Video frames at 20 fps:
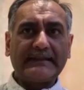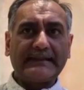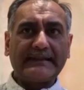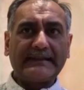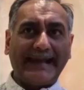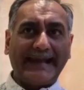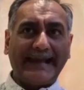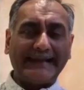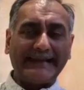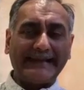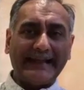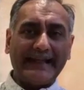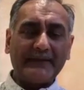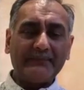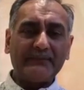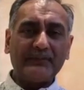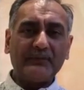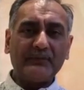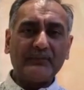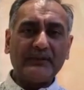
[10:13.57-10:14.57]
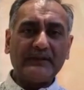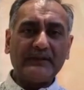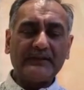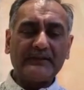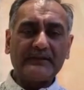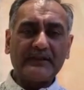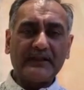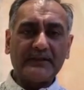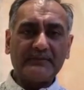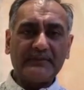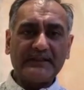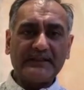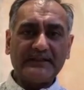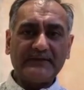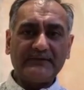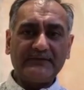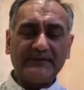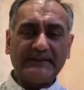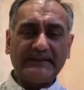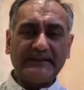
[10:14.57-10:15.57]
can happen with the
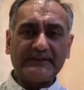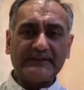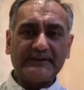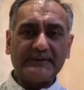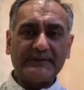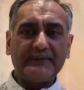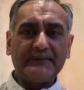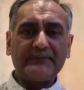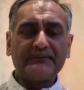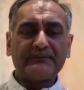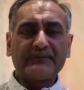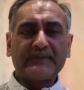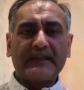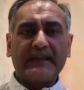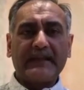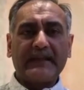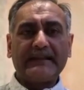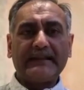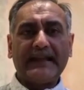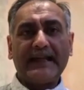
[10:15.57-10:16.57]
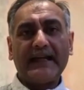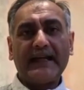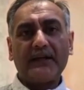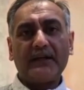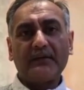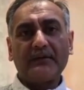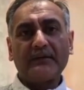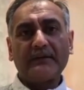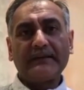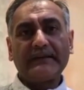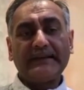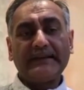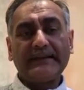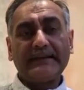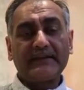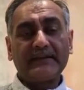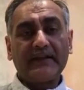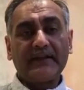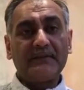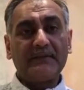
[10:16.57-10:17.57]
diabetic feet and how
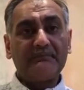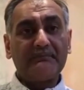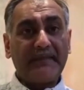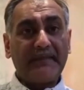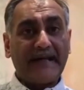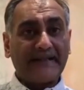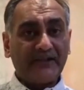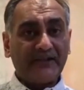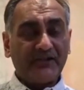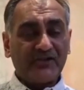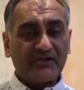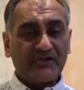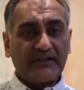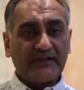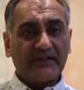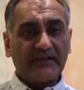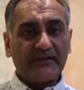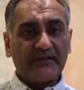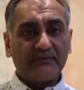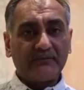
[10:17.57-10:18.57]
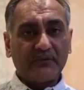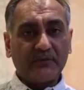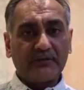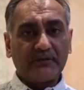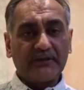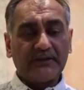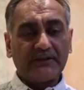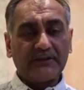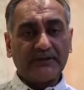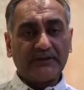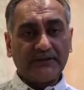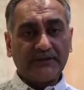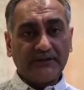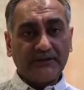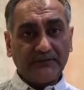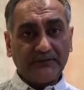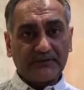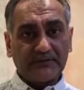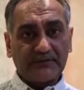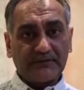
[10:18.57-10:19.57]
these are managed in a more
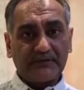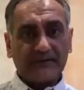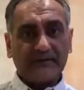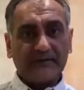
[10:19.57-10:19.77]
acute